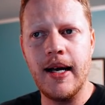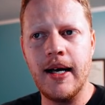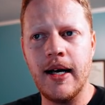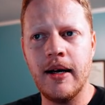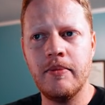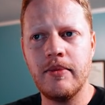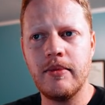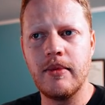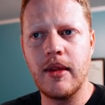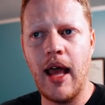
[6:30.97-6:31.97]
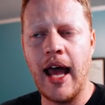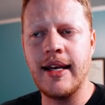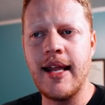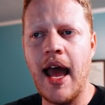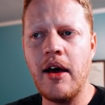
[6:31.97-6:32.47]
I
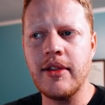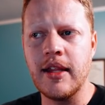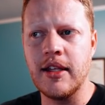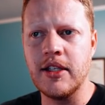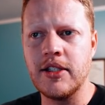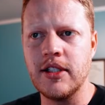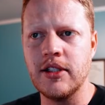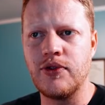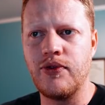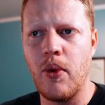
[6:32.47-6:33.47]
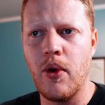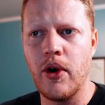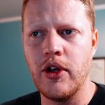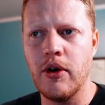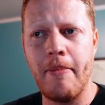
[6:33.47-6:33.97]
doubt that this is
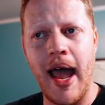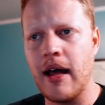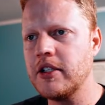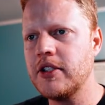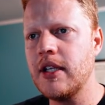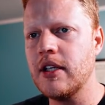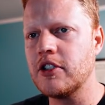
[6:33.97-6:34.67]
for your balancing.